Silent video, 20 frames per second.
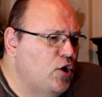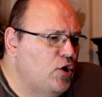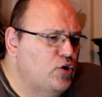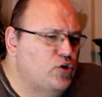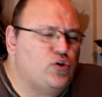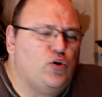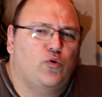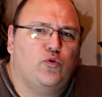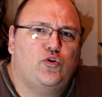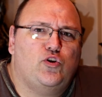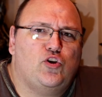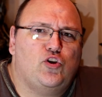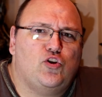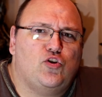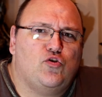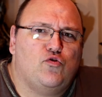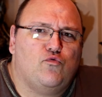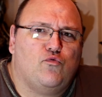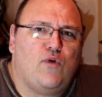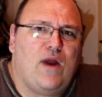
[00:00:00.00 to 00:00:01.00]
So
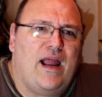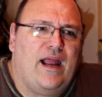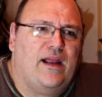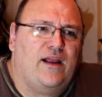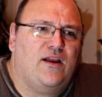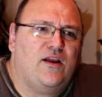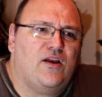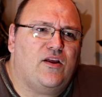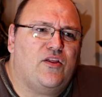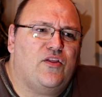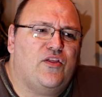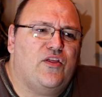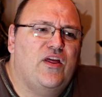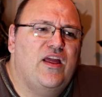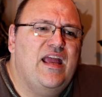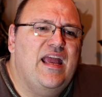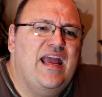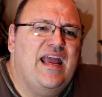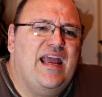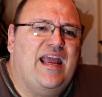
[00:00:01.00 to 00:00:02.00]
strength
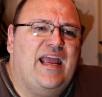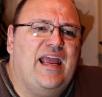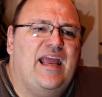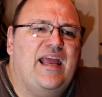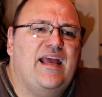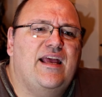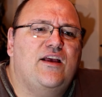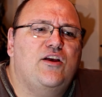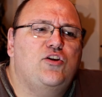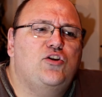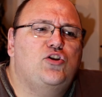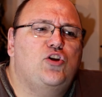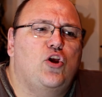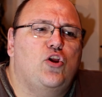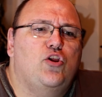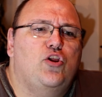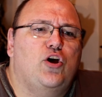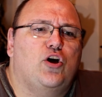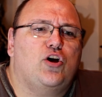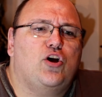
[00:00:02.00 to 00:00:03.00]
is
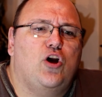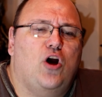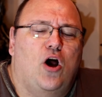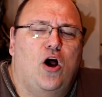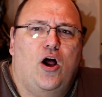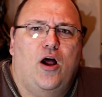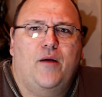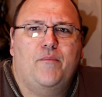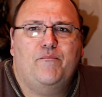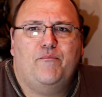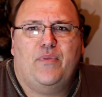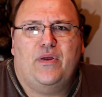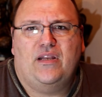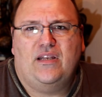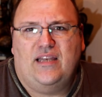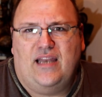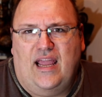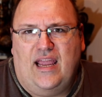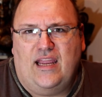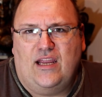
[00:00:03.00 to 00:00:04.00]
the
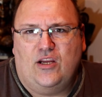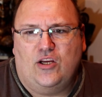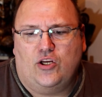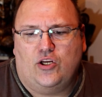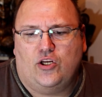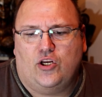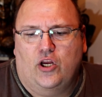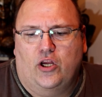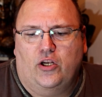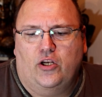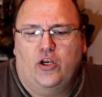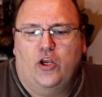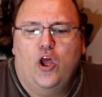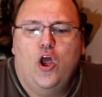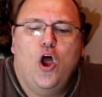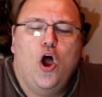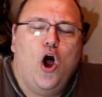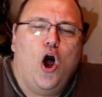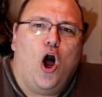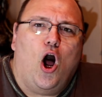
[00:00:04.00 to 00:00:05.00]
combination
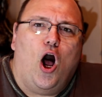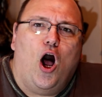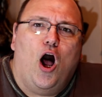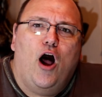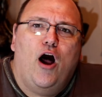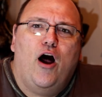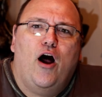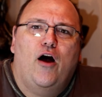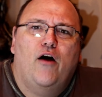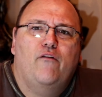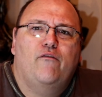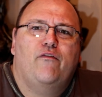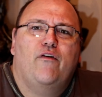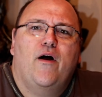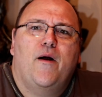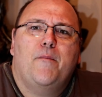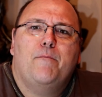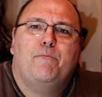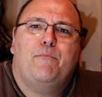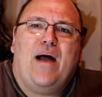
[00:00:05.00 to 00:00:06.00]
of
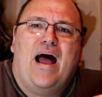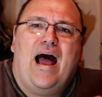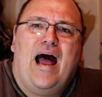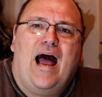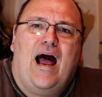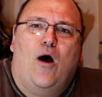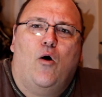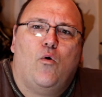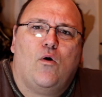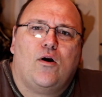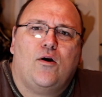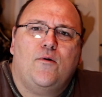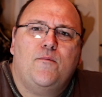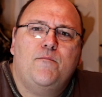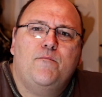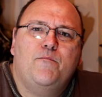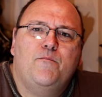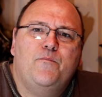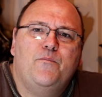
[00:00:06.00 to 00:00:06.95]
power,